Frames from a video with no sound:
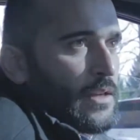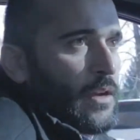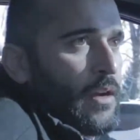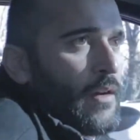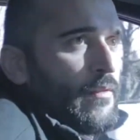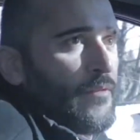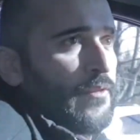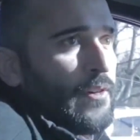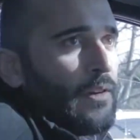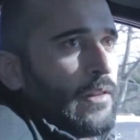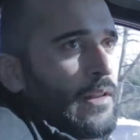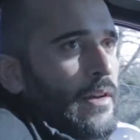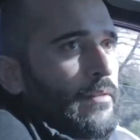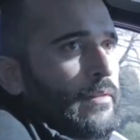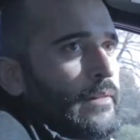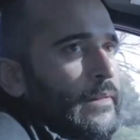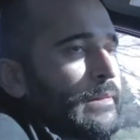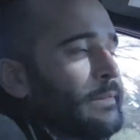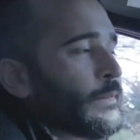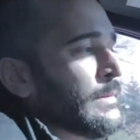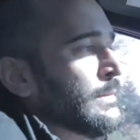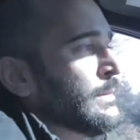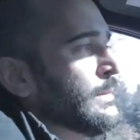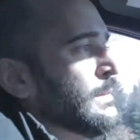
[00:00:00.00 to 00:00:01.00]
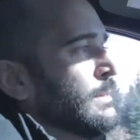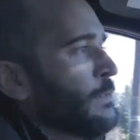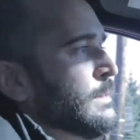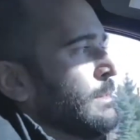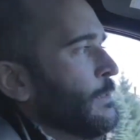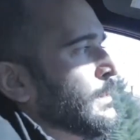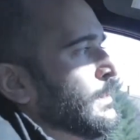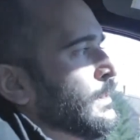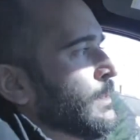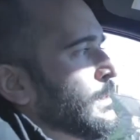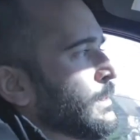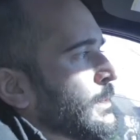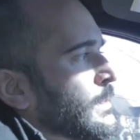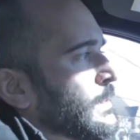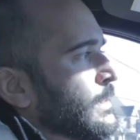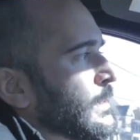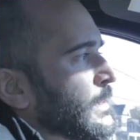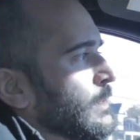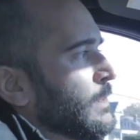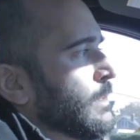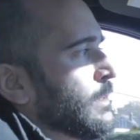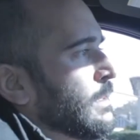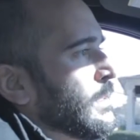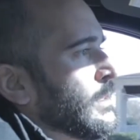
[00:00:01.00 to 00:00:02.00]
a comfort level.
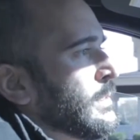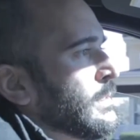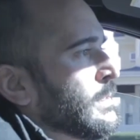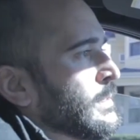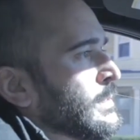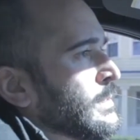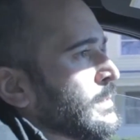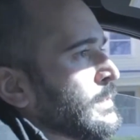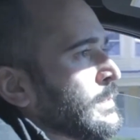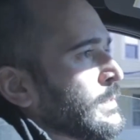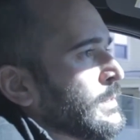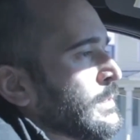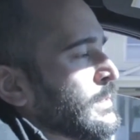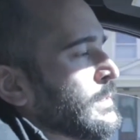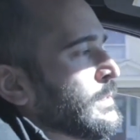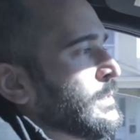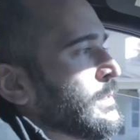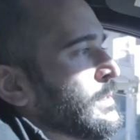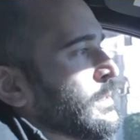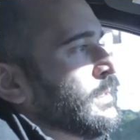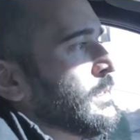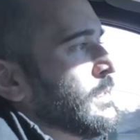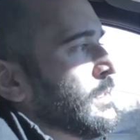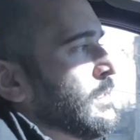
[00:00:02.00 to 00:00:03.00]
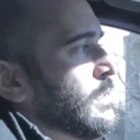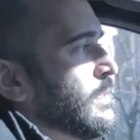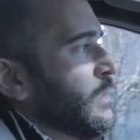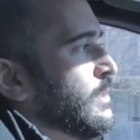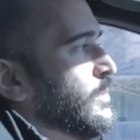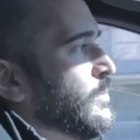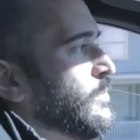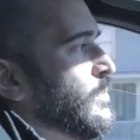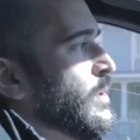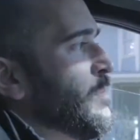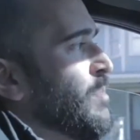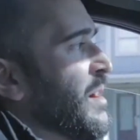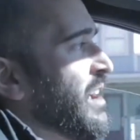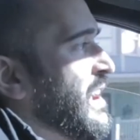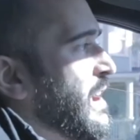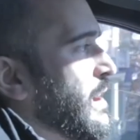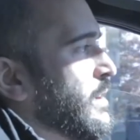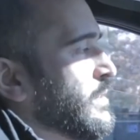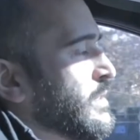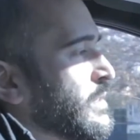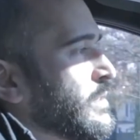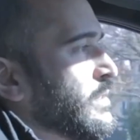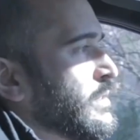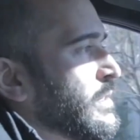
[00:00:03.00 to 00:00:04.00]
Because we buy
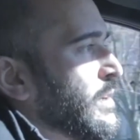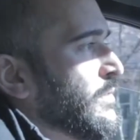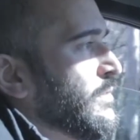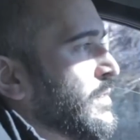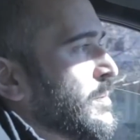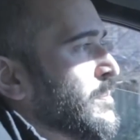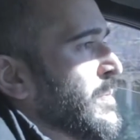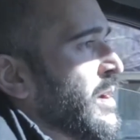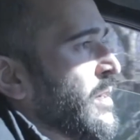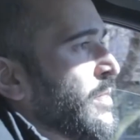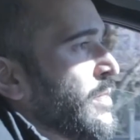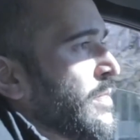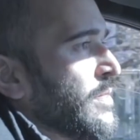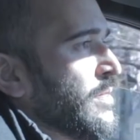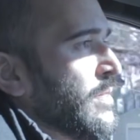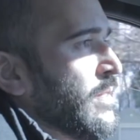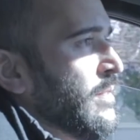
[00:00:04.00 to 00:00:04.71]
houses every month.